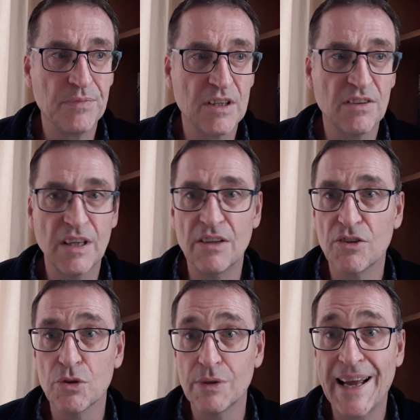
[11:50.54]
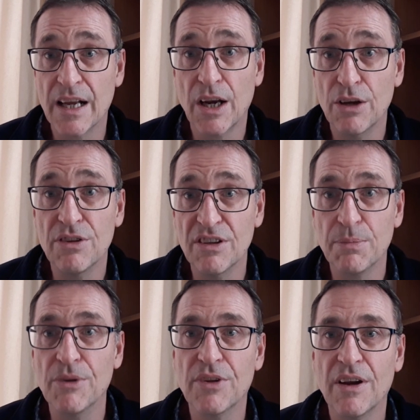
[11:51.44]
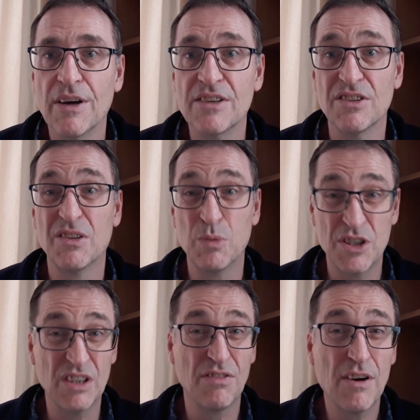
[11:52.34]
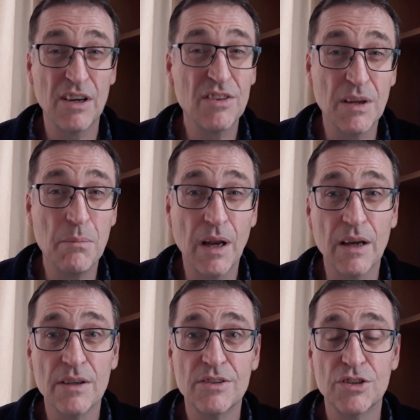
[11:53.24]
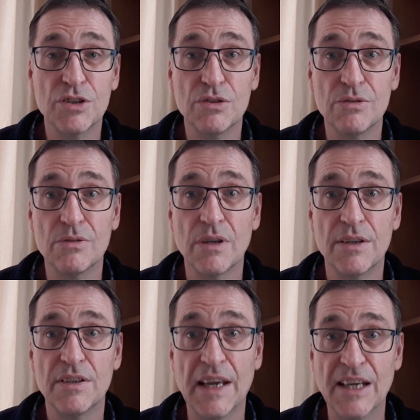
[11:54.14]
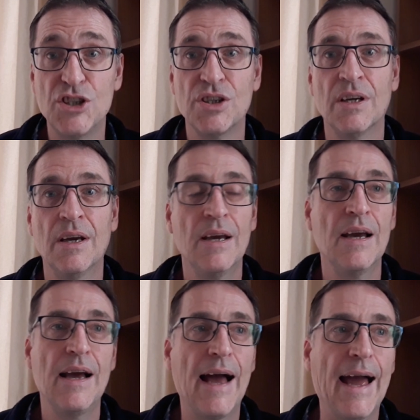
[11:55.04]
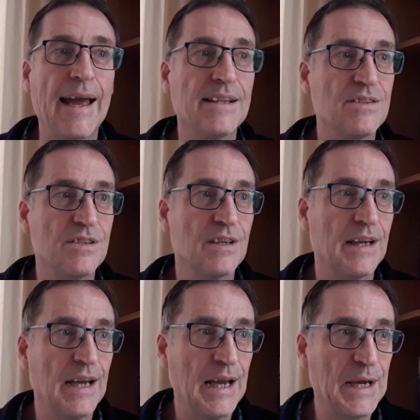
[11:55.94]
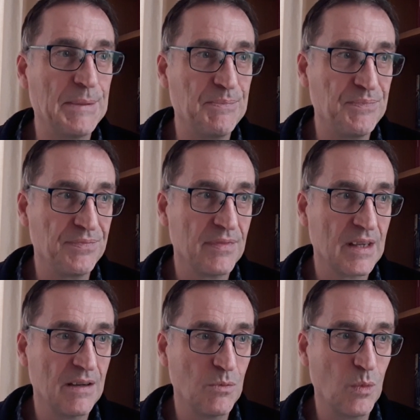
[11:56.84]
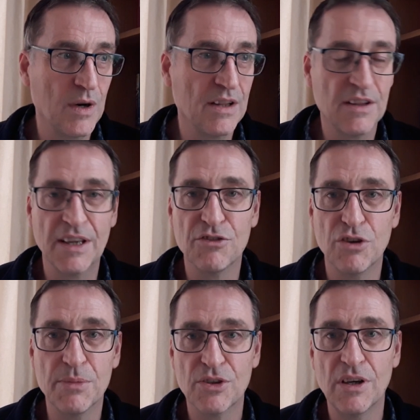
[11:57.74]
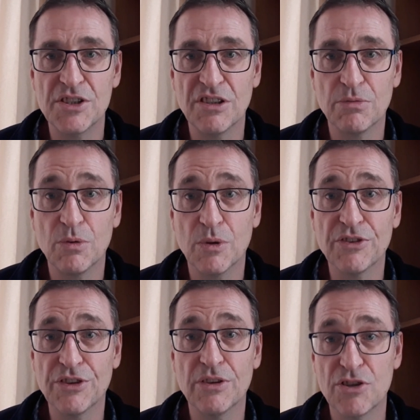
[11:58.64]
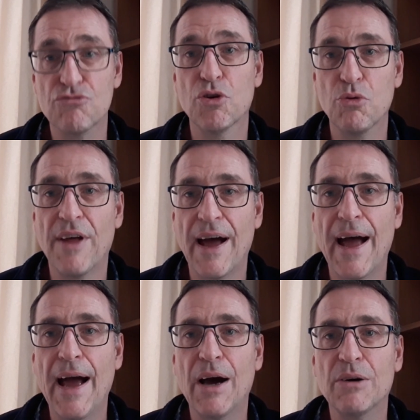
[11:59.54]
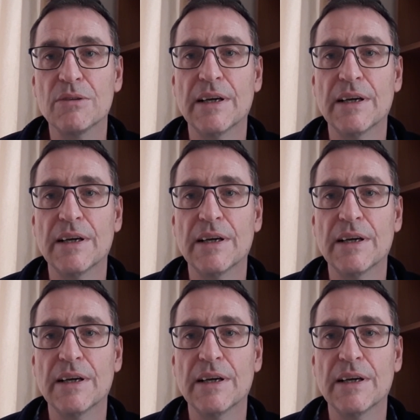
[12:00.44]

disease called ankylosing spondylitis, which is very similar to DISH. And one of the things rheumatologists will want to do is rule that out.